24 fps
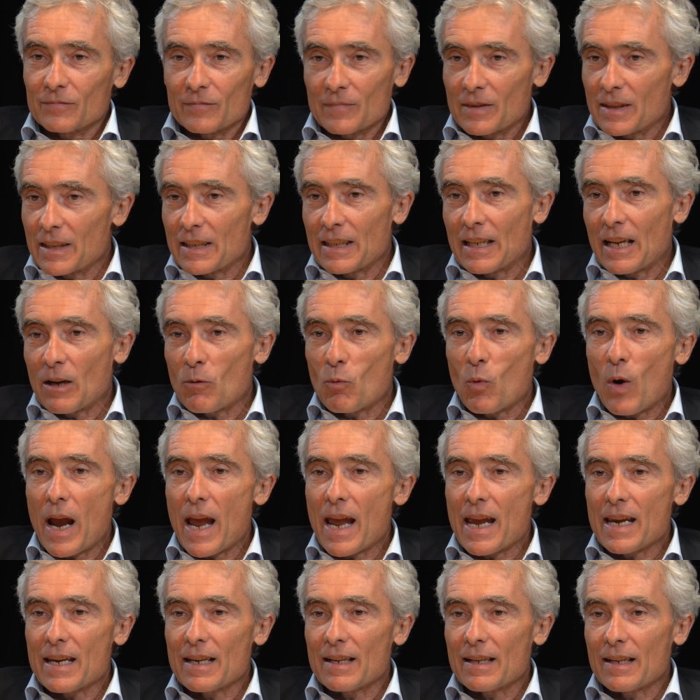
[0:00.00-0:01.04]
in a
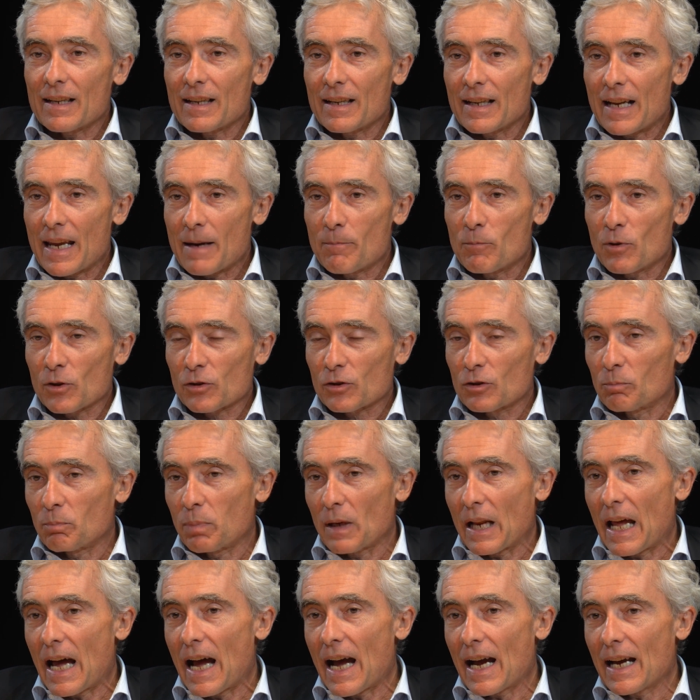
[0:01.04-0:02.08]
way labor
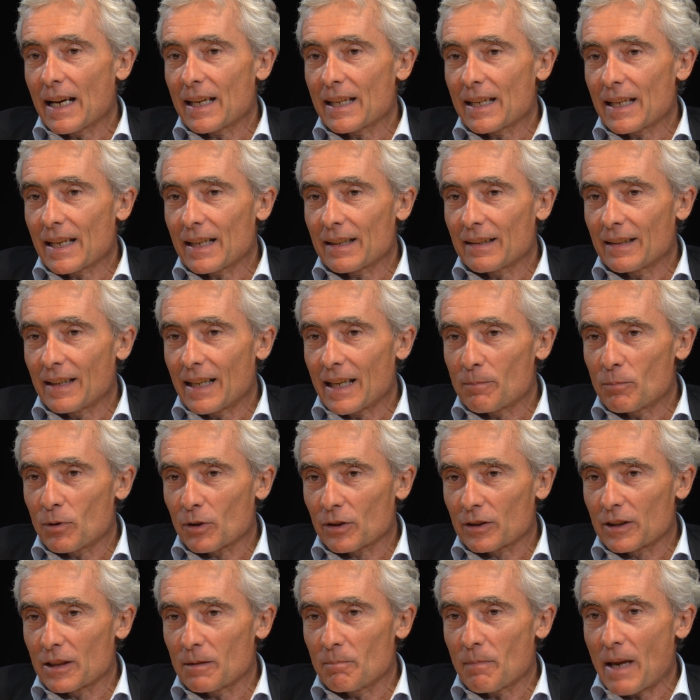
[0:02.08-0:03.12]
supply and
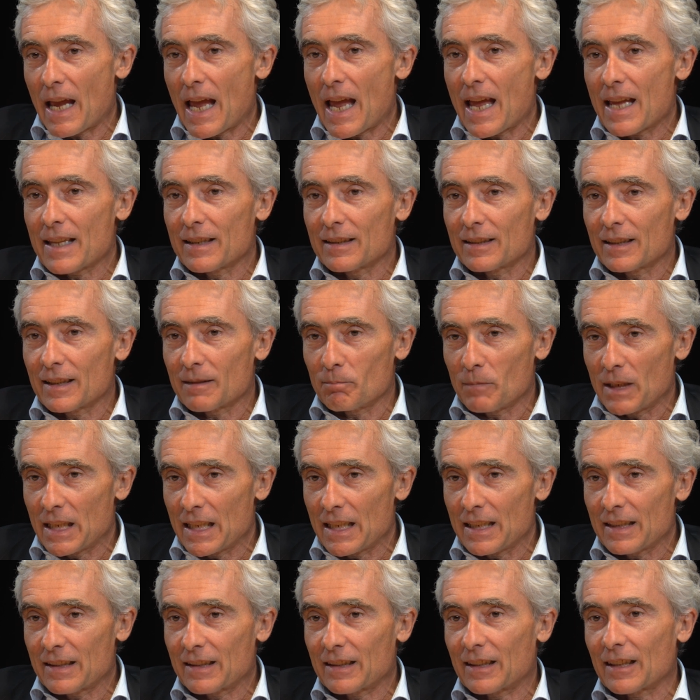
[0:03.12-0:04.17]
labor demand
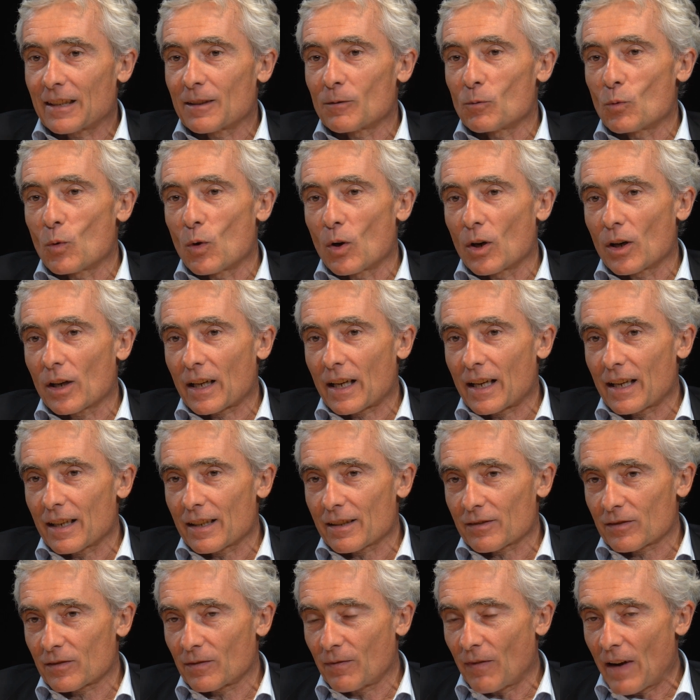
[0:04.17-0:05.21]
meet,
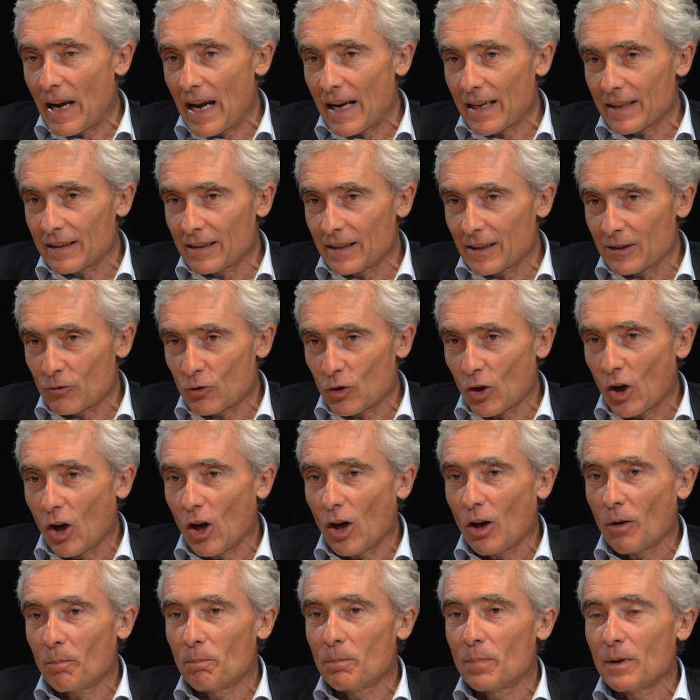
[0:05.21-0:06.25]
workers find a
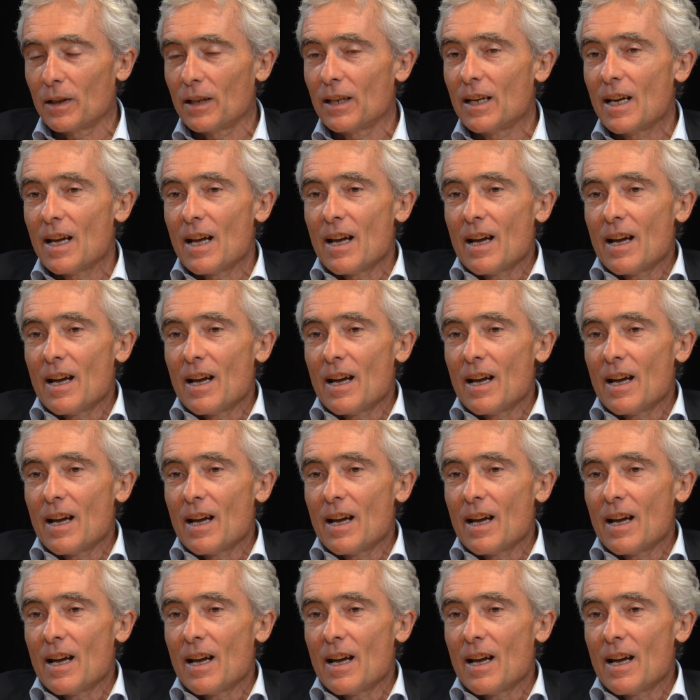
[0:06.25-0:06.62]
job,